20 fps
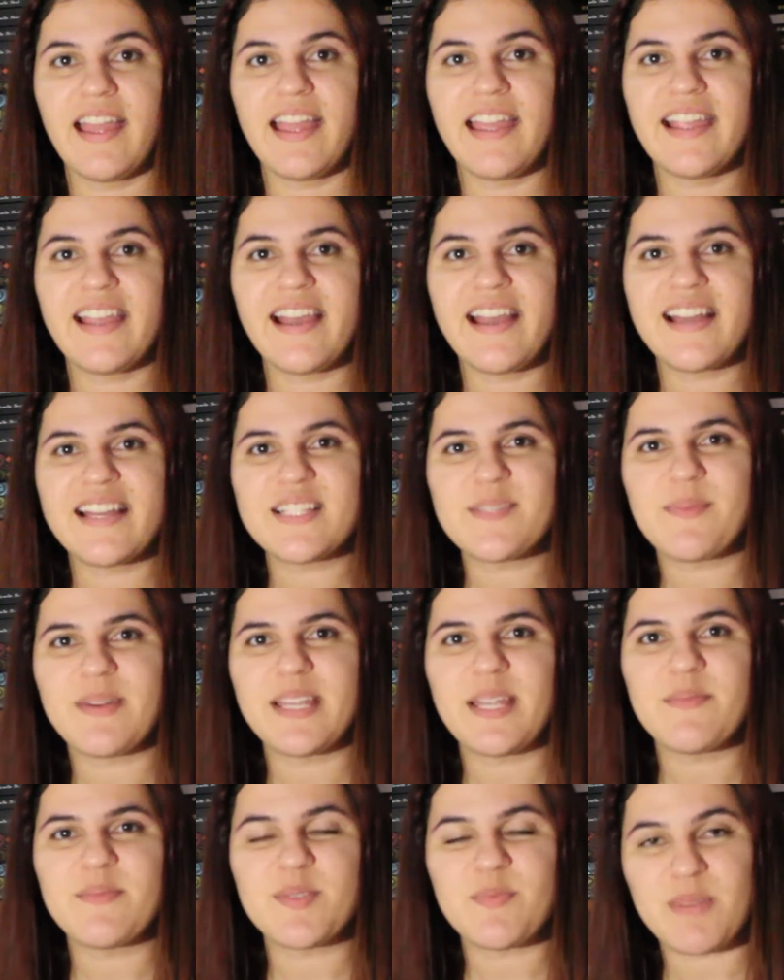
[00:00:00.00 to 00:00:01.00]
Hey guys,
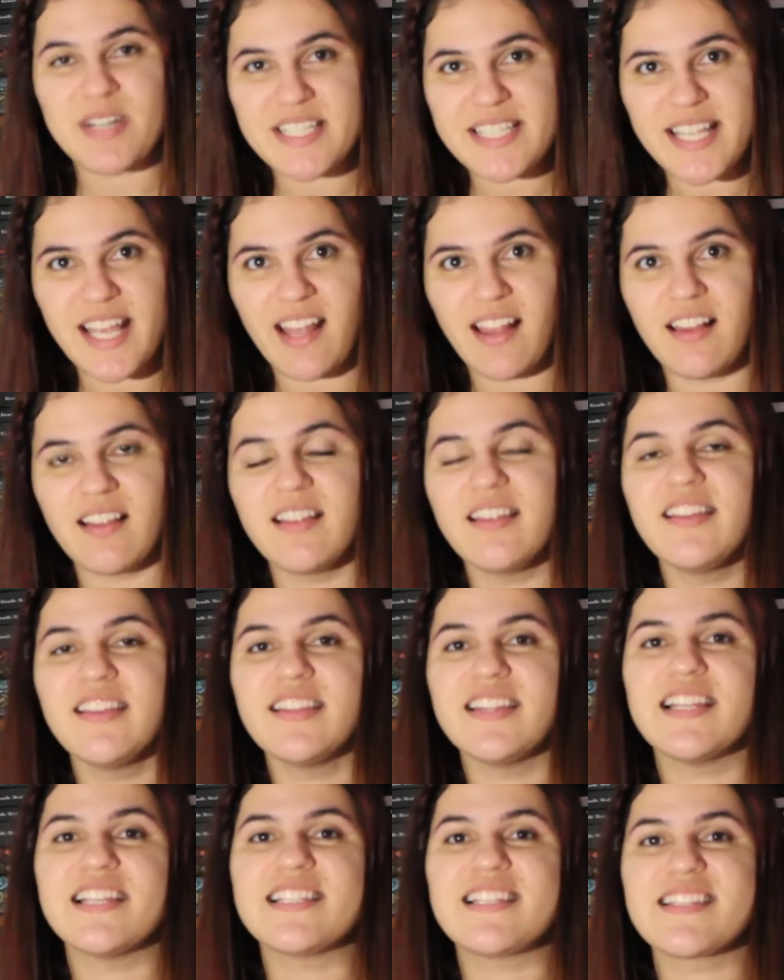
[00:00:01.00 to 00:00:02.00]
my name is Marcella.
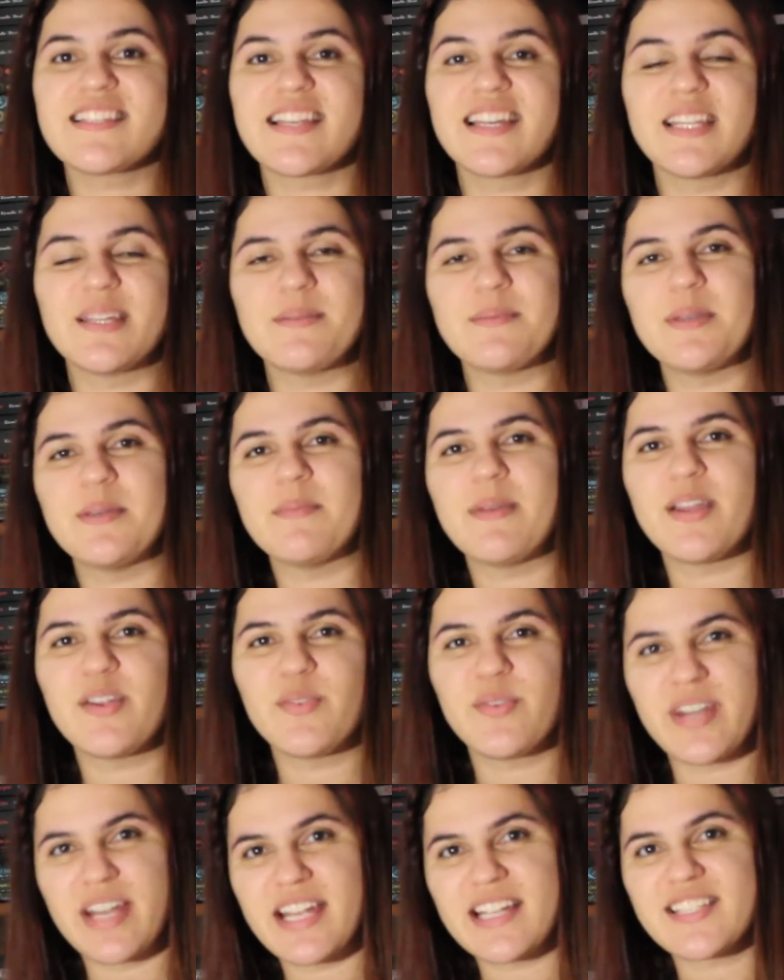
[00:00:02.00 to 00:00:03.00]
This is gonna be my
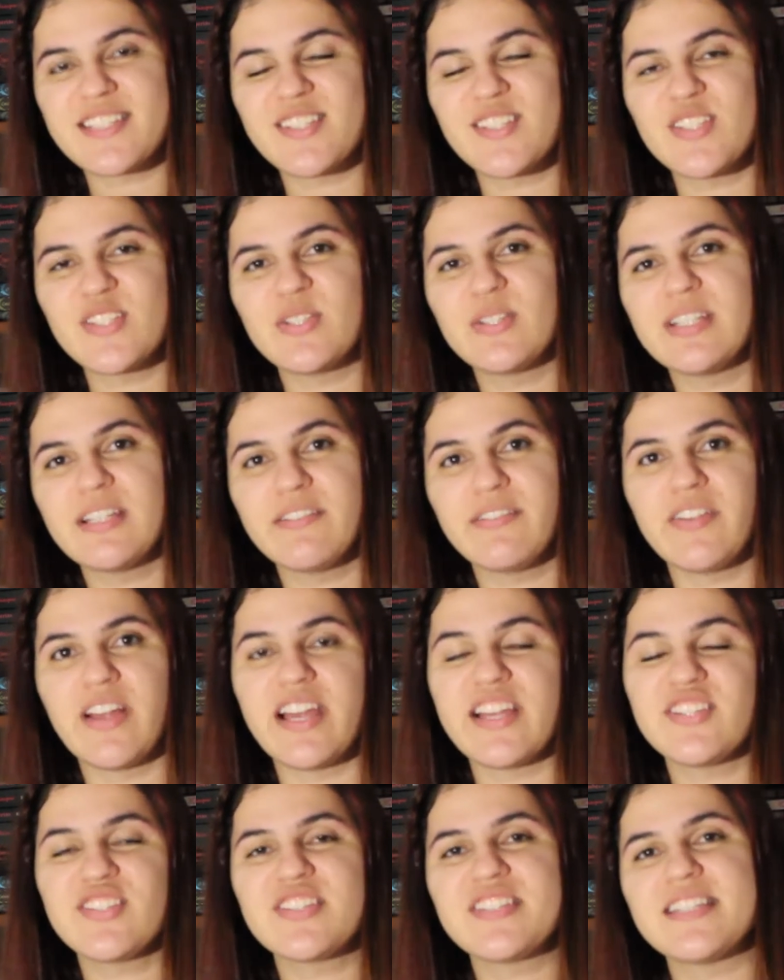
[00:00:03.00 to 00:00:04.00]
reaction to The
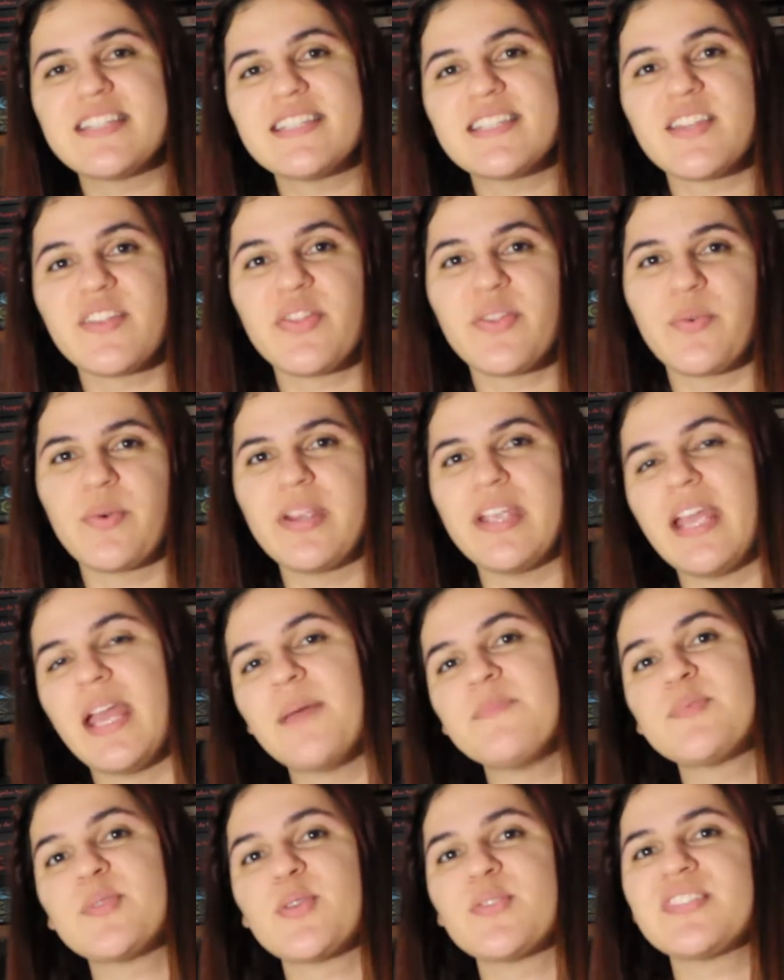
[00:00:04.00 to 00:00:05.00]
Flash Season 3,
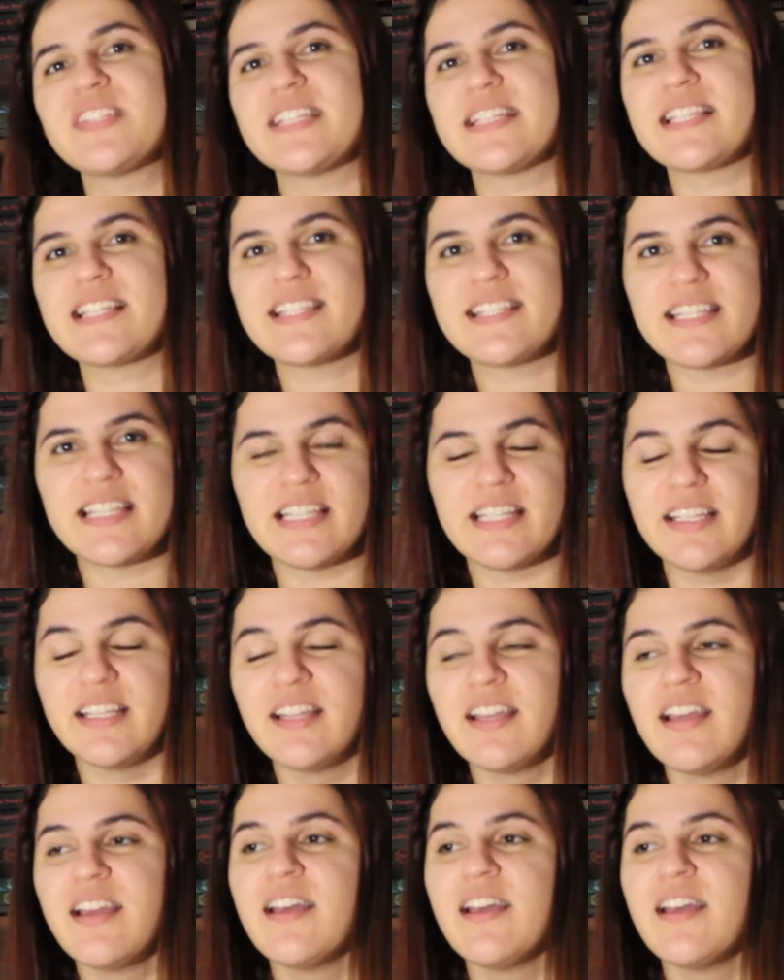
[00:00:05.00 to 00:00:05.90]
Episode 16.